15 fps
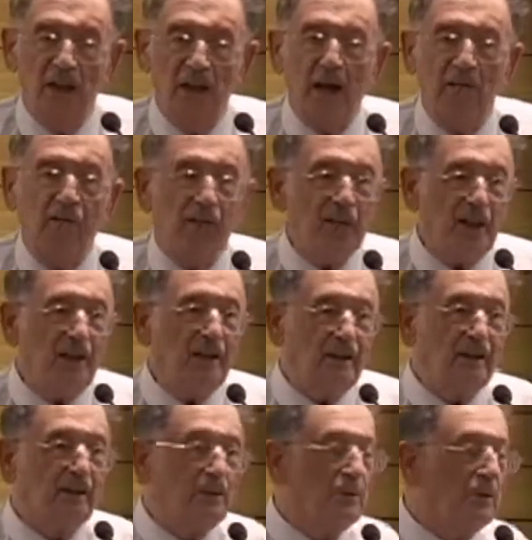Now, for
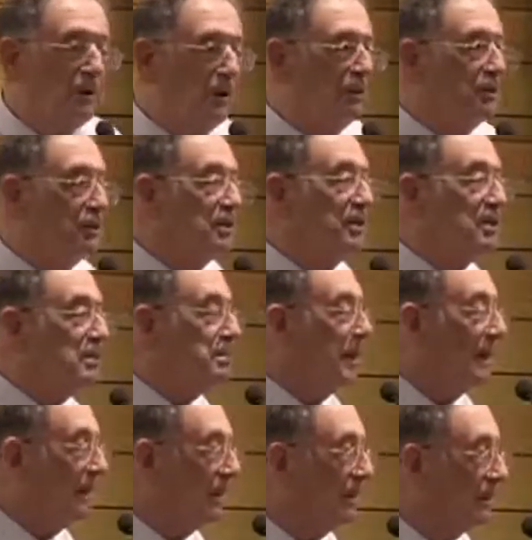that, with all due
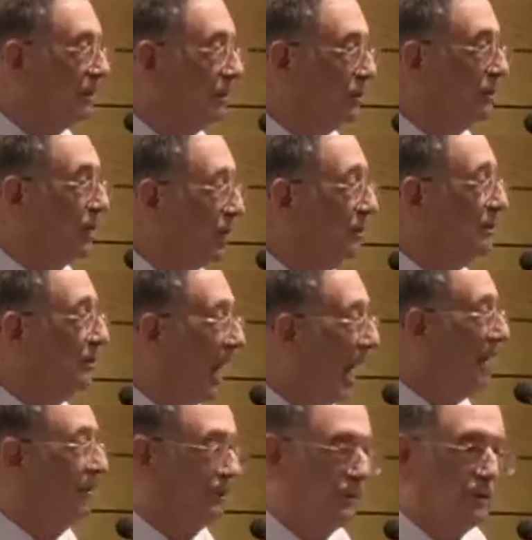respect, you don't
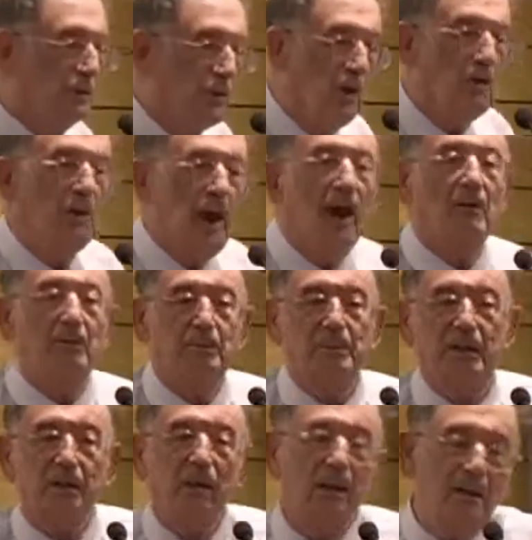have to know
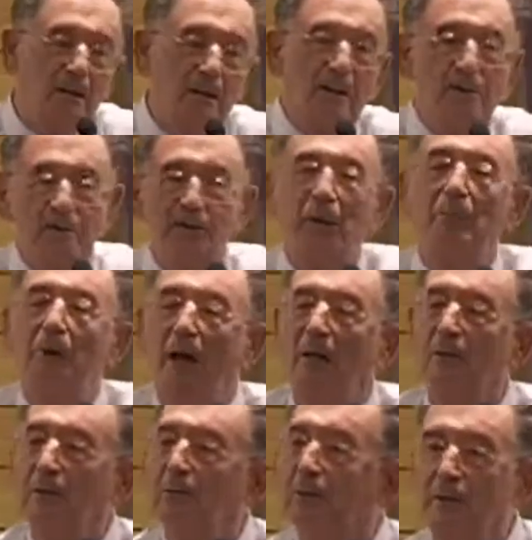Arabic. I have some
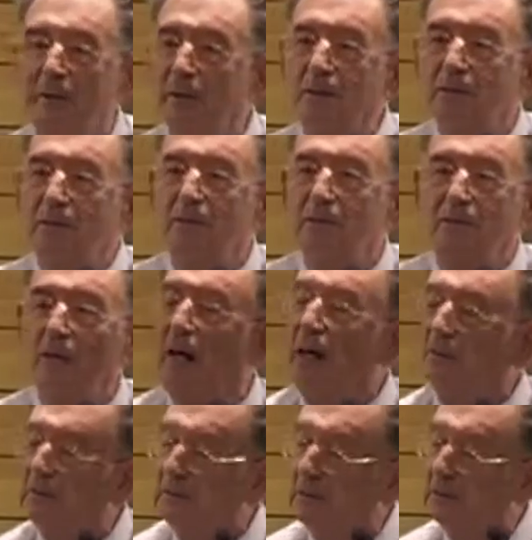Arabic, it doesn't count.